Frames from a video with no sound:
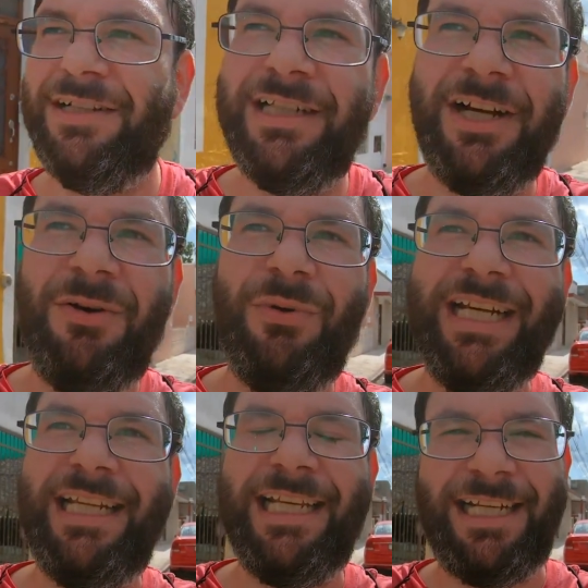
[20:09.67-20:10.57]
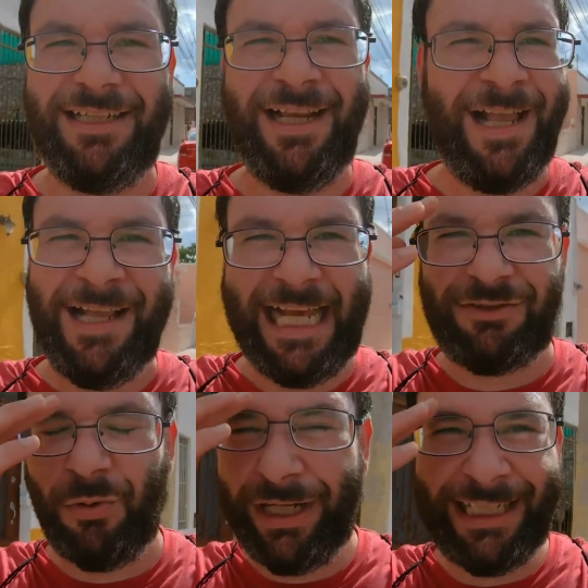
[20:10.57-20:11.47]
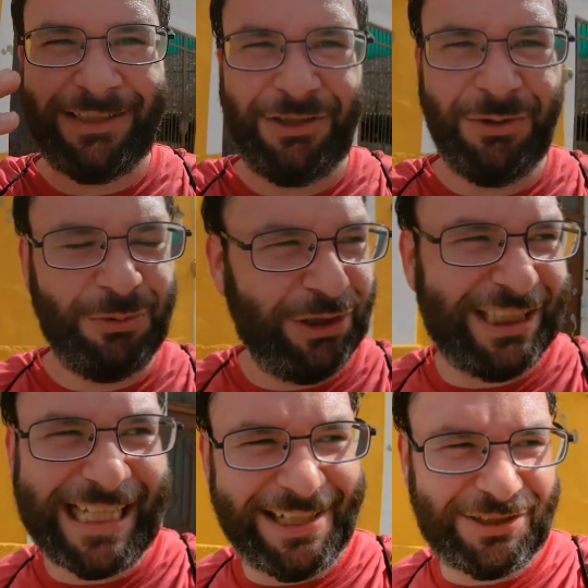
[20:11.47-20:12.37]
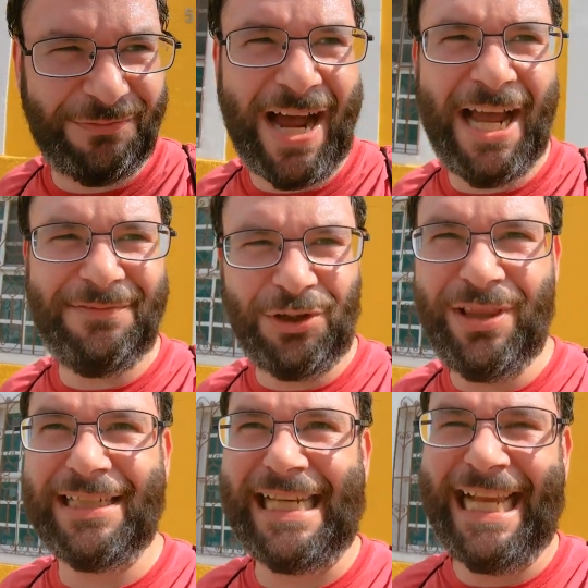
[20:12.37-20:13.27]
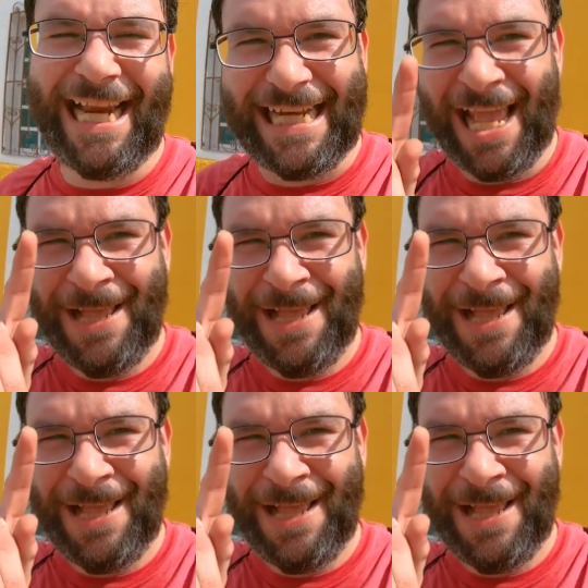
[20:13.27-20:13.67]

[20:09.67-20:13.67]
You know, we need, that's what we need to do. We just gotta survive through this. And again,